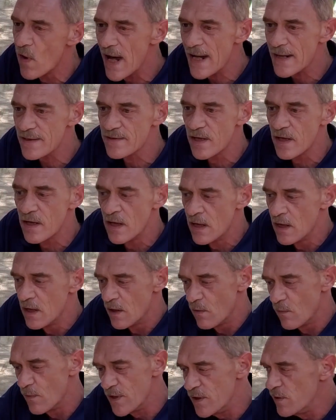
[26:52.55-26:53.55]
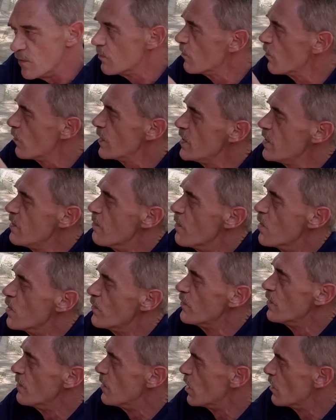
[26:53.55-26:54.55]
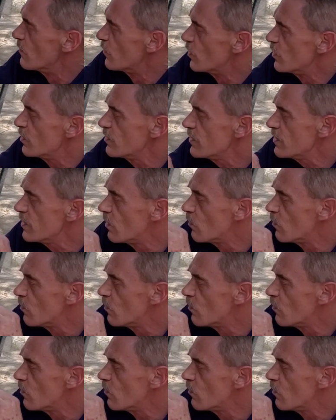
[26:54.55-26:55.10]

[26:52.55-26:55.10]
wet when you moved them over.